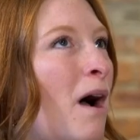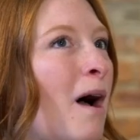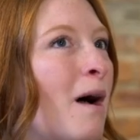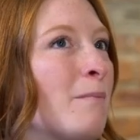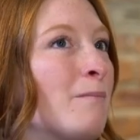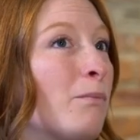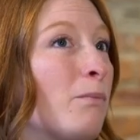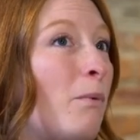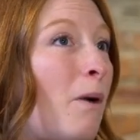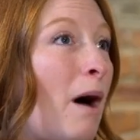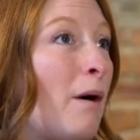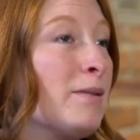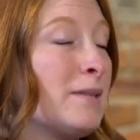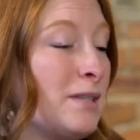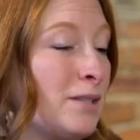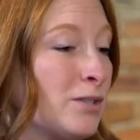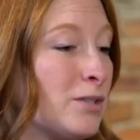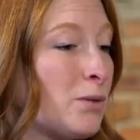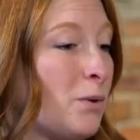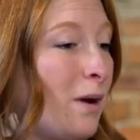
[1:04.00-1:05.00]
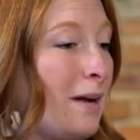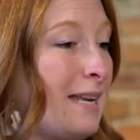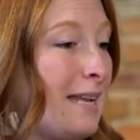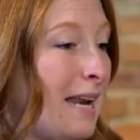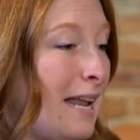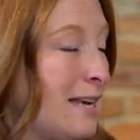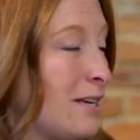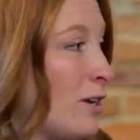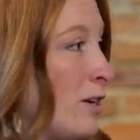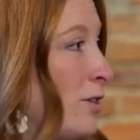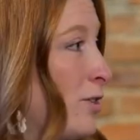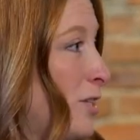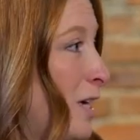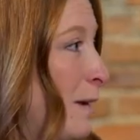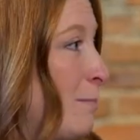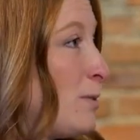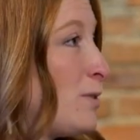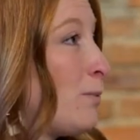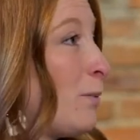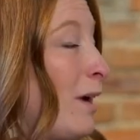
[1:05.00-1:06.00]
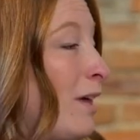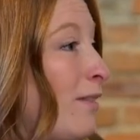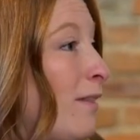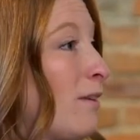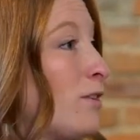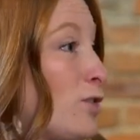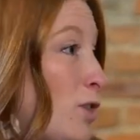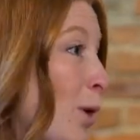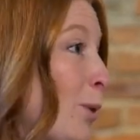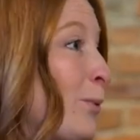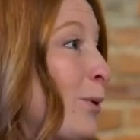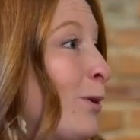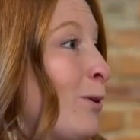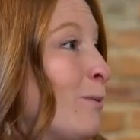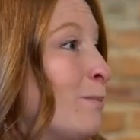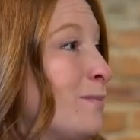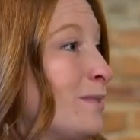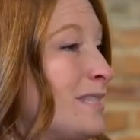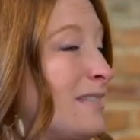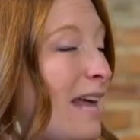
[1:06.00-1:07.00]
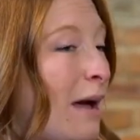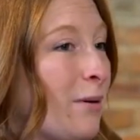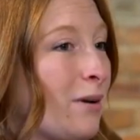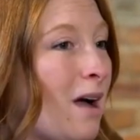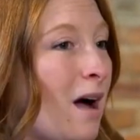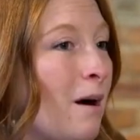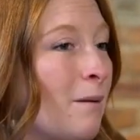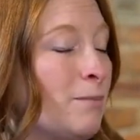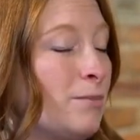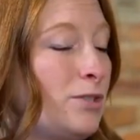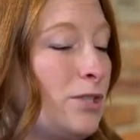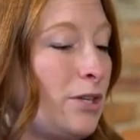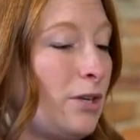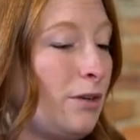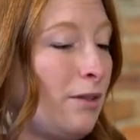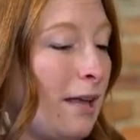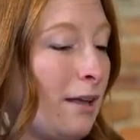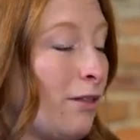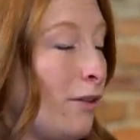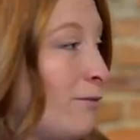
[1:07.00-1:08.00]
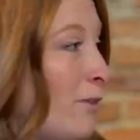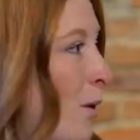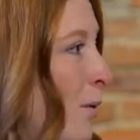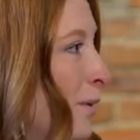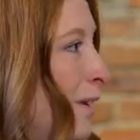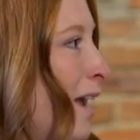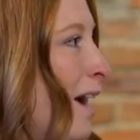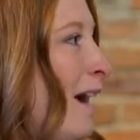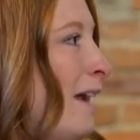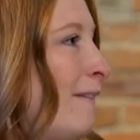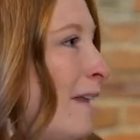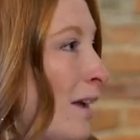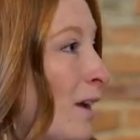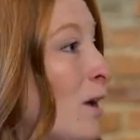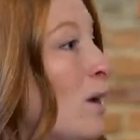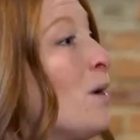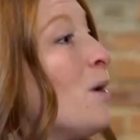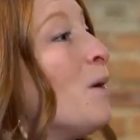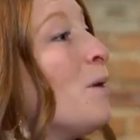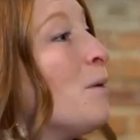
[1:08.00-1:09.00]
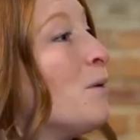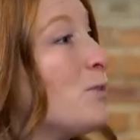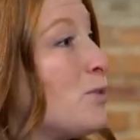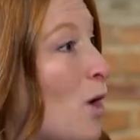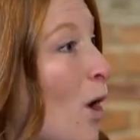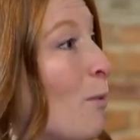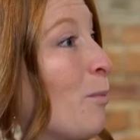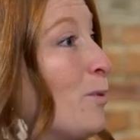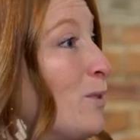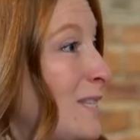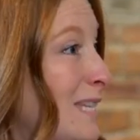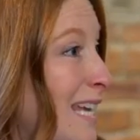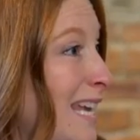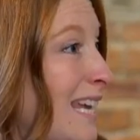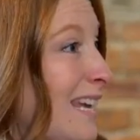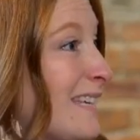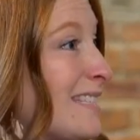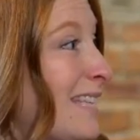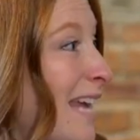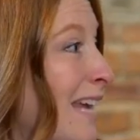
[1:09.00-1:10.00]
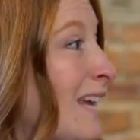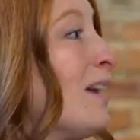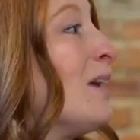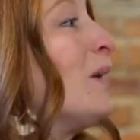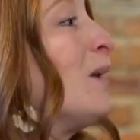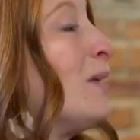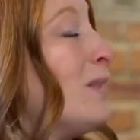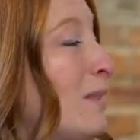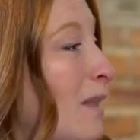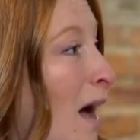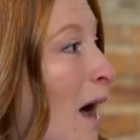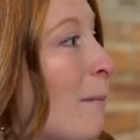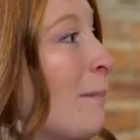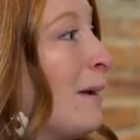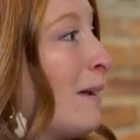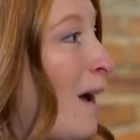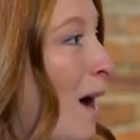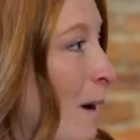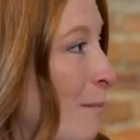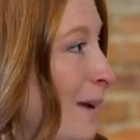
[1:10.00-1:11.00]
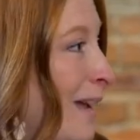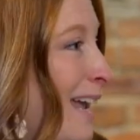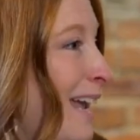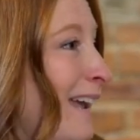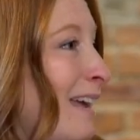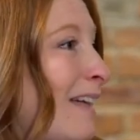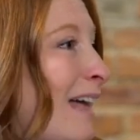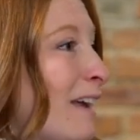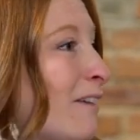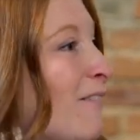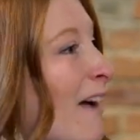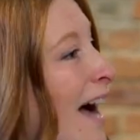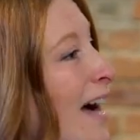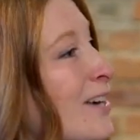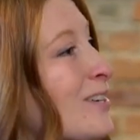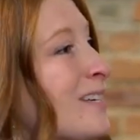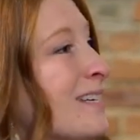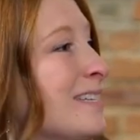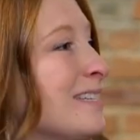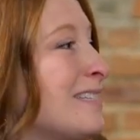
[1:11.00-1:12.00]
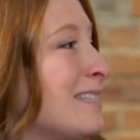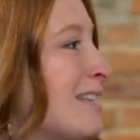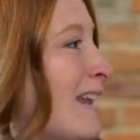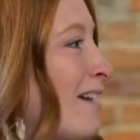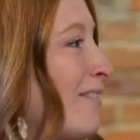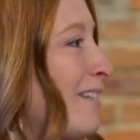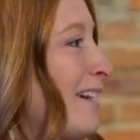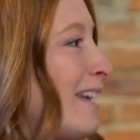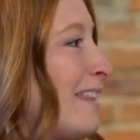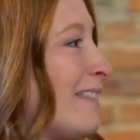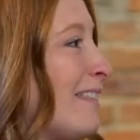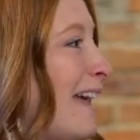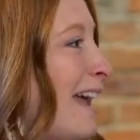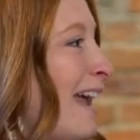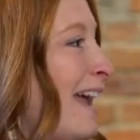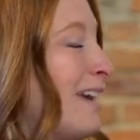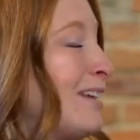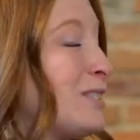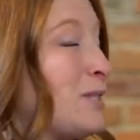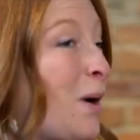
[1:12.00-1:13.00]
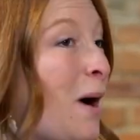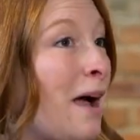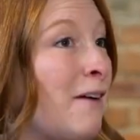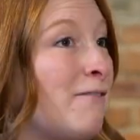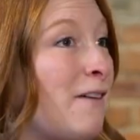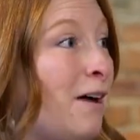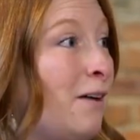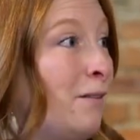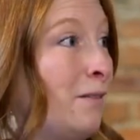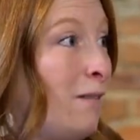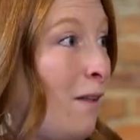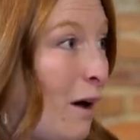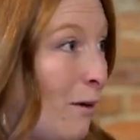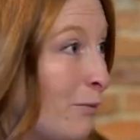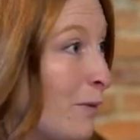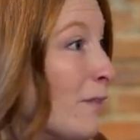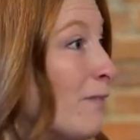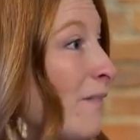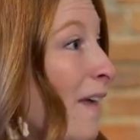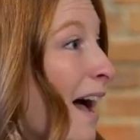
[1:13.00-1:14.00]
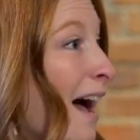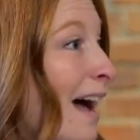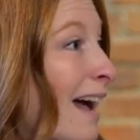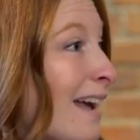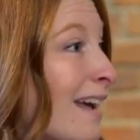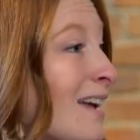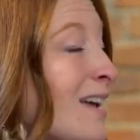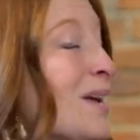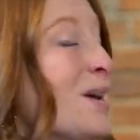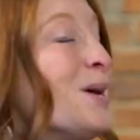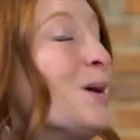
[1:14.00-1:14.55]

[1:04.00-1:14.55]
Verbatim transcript: um, while I was in school, I did internships with showrooms that would come to like Livonia and like show boutiques, like the up and coming like fashions and everything. So I fell in love with that.